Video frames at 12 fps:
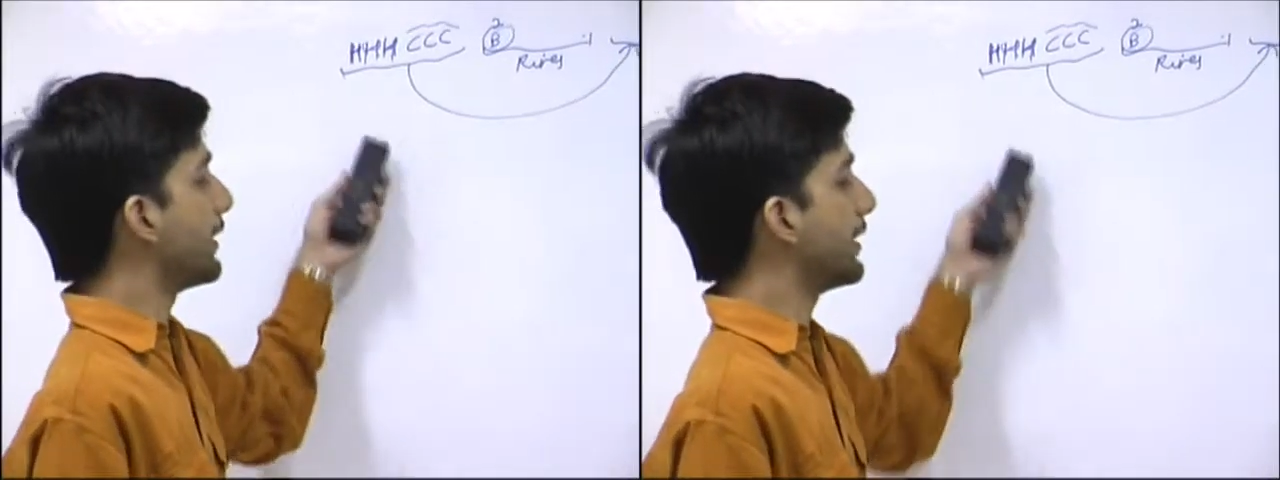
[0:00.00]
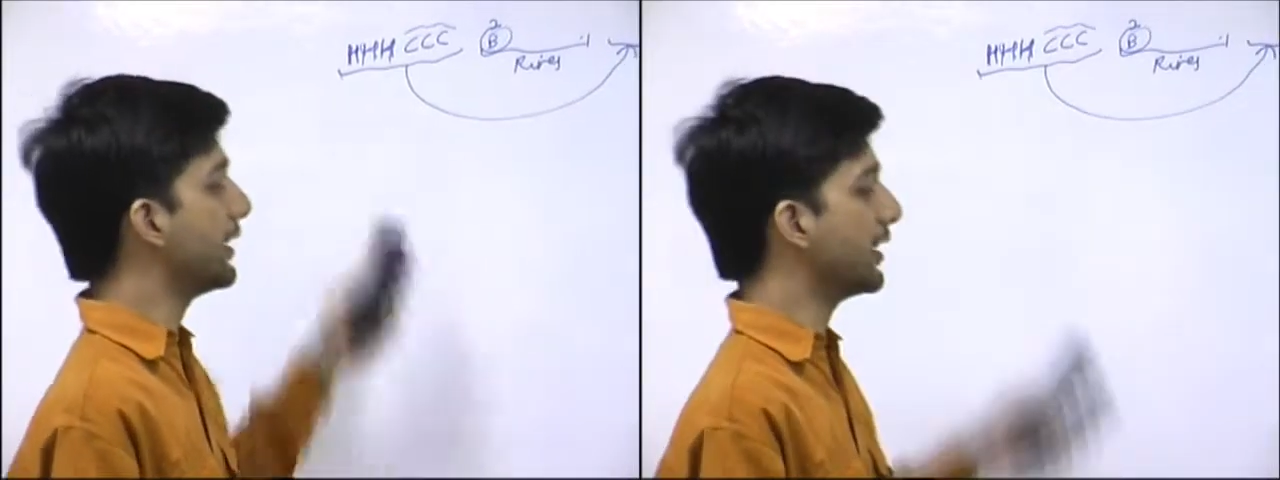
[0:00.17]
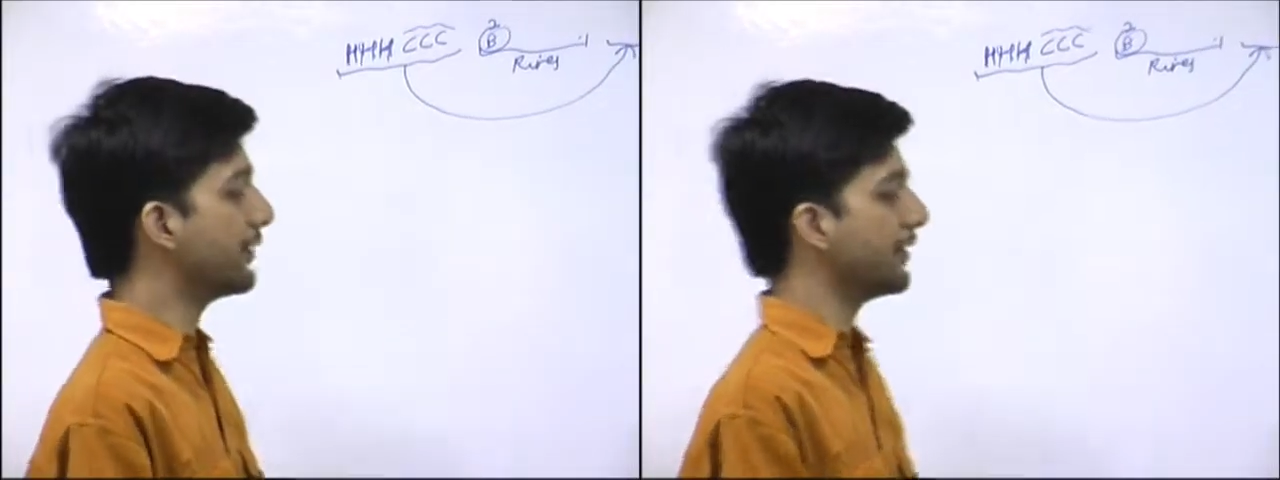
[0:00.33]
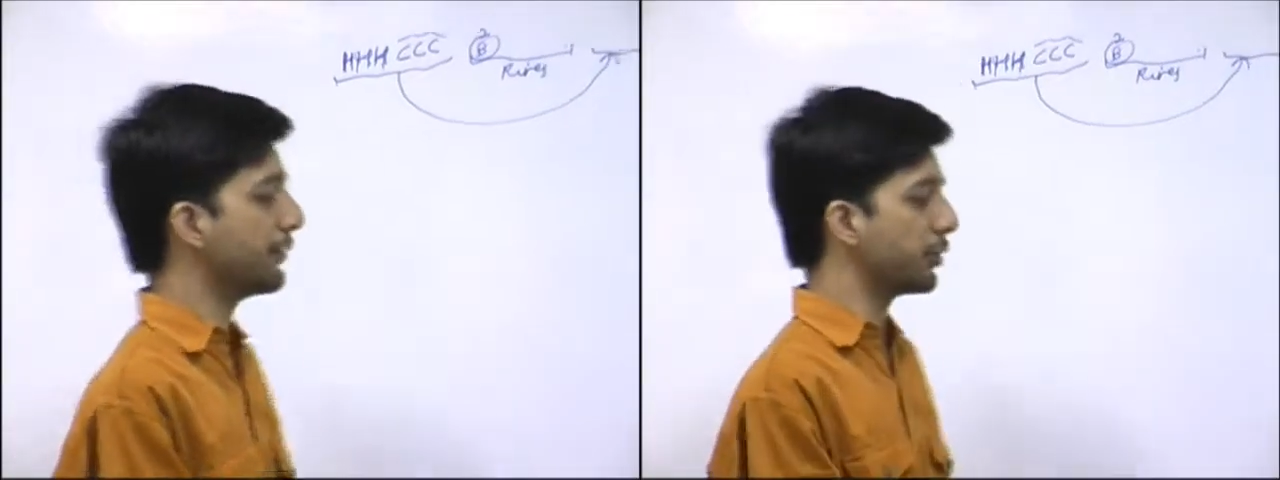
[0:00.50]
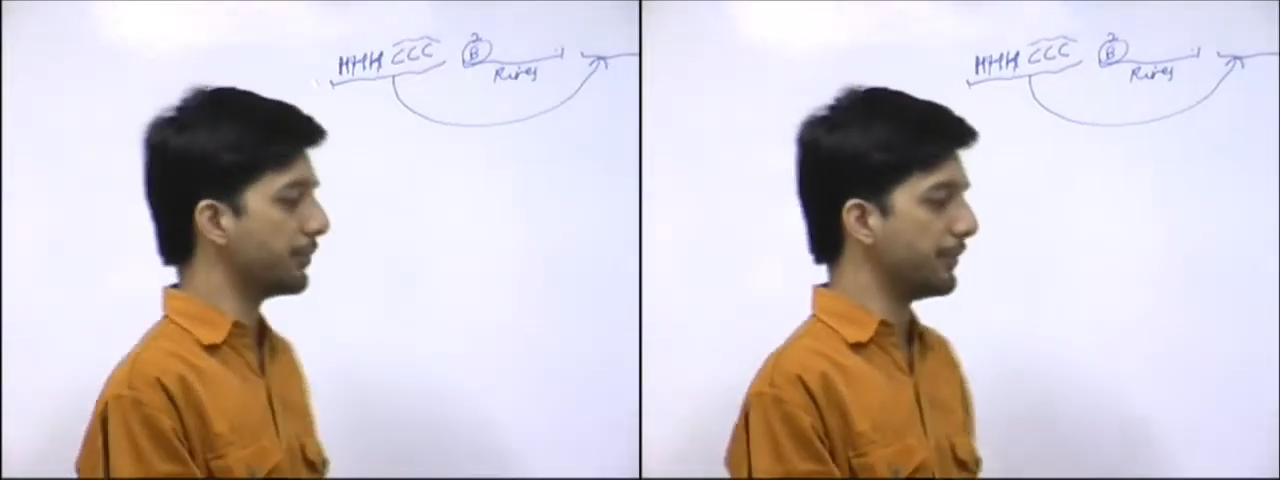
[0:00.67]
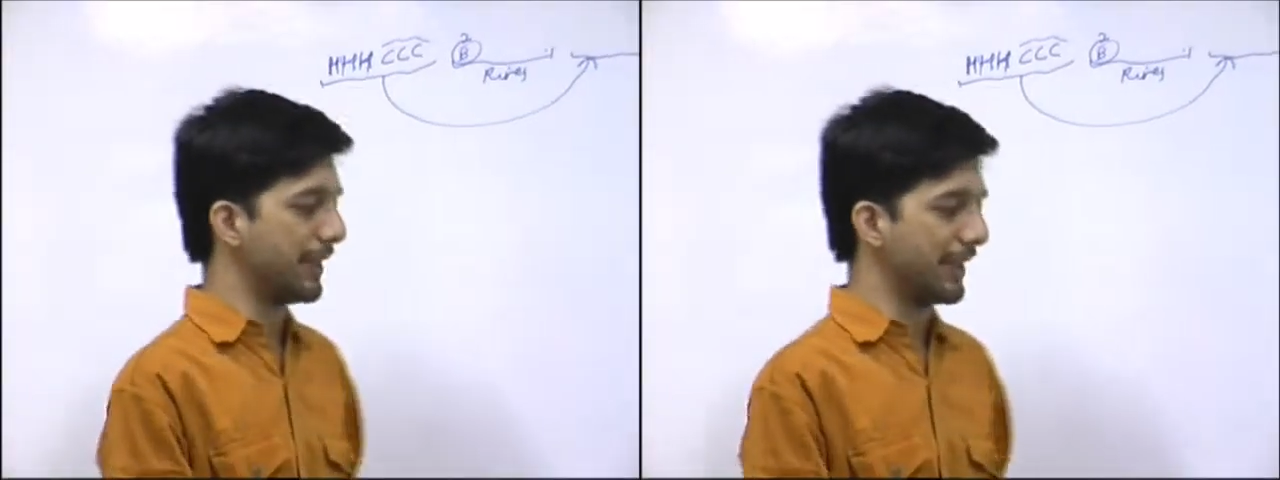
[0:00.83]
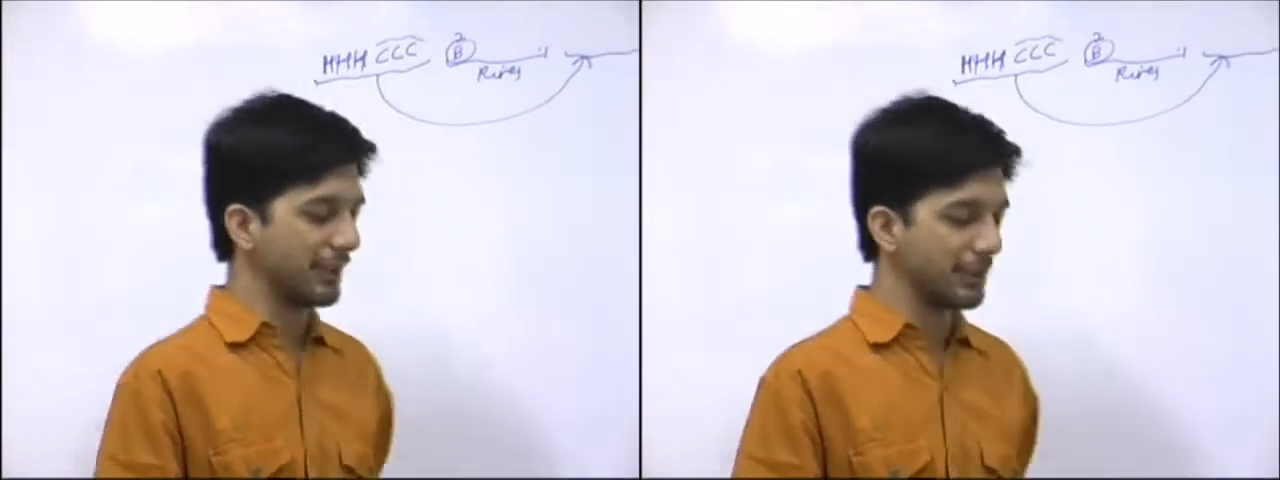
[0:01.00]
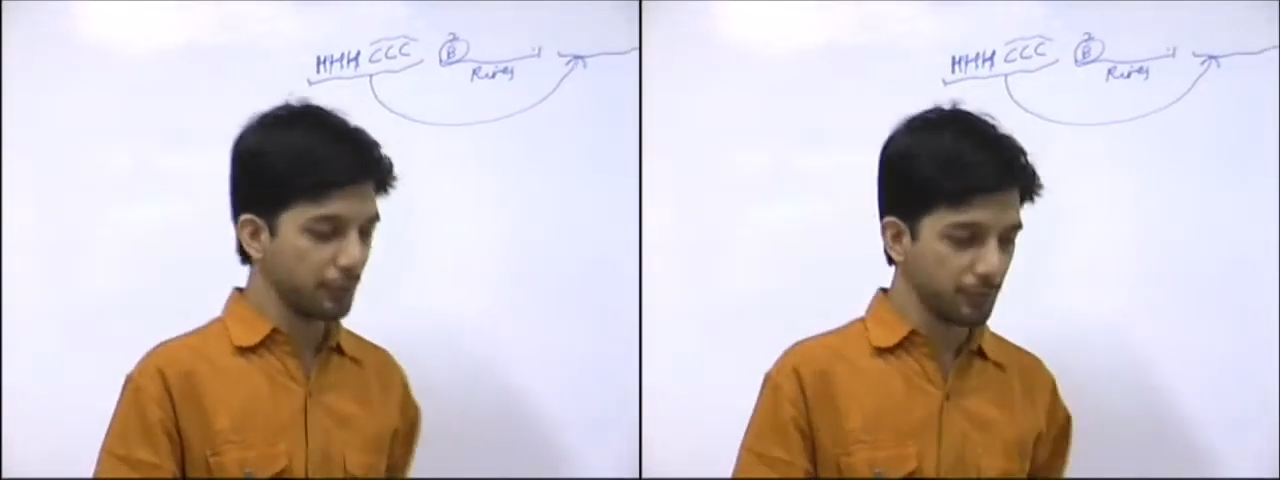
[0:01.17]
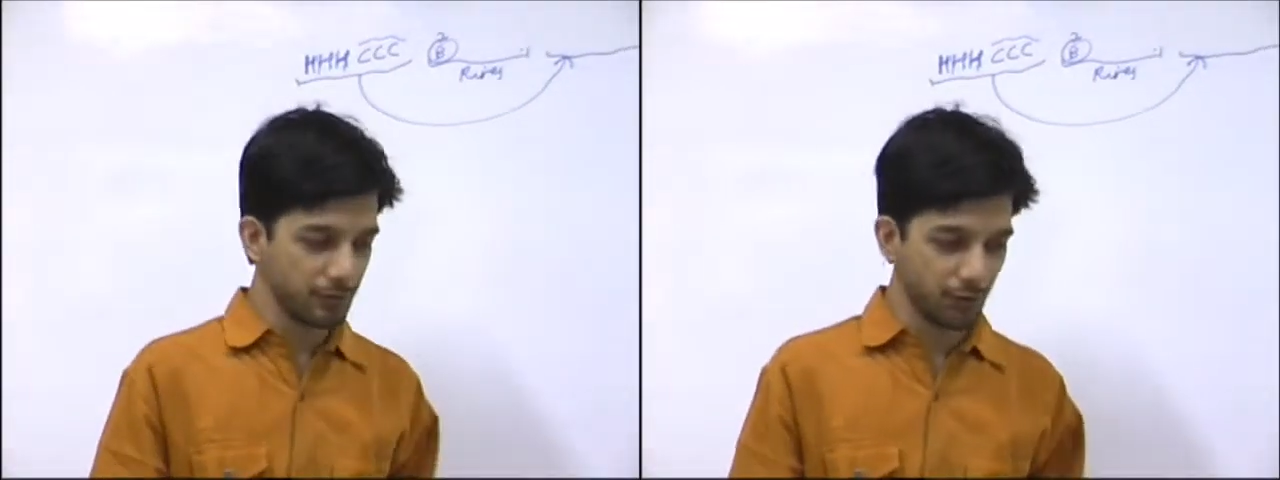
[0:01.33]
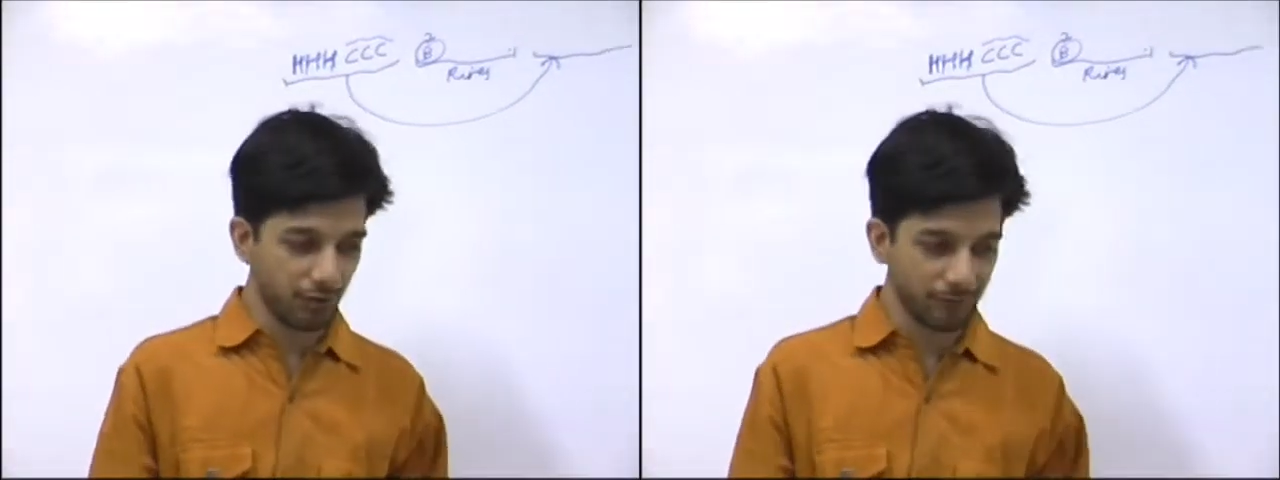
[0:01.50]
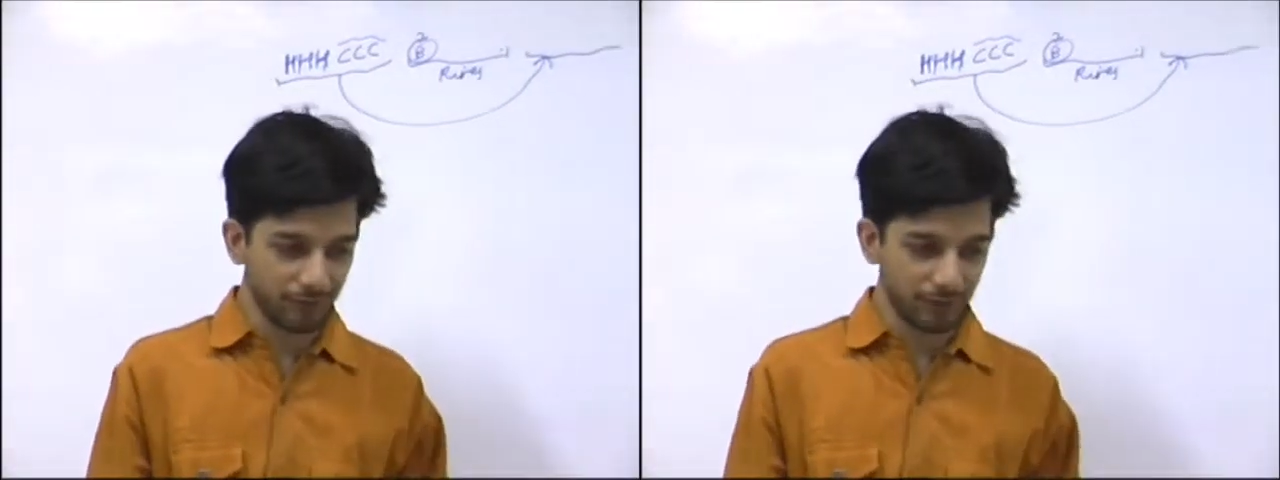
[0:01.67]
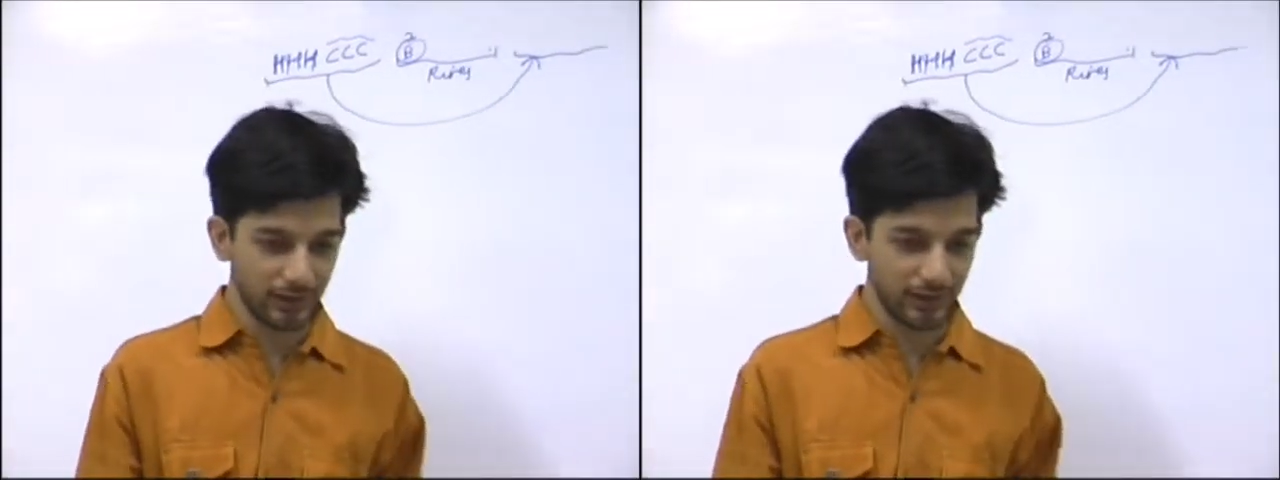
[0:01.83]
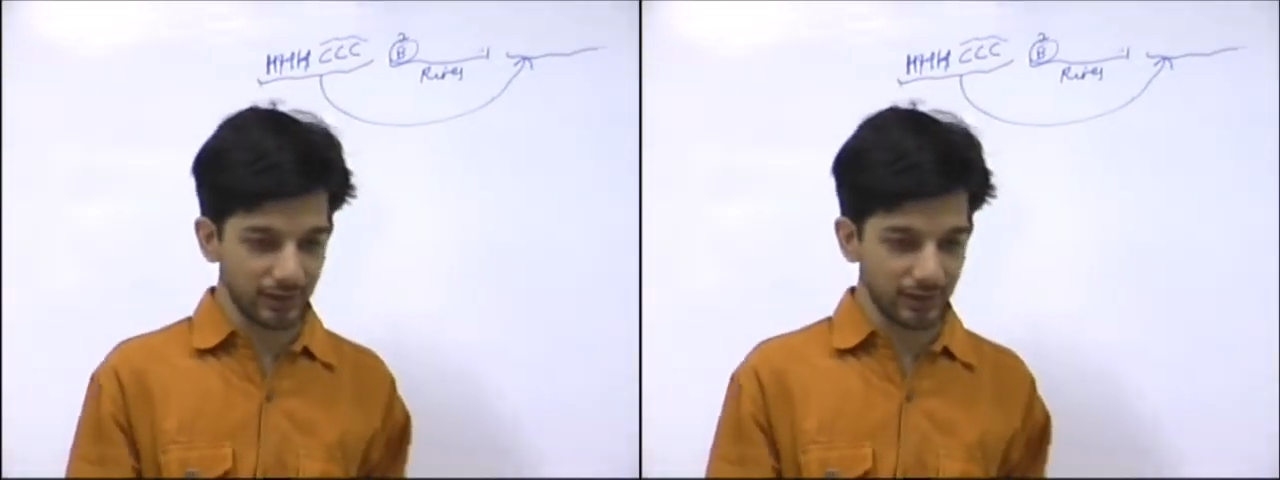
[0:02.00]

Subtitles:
Here we would be making use of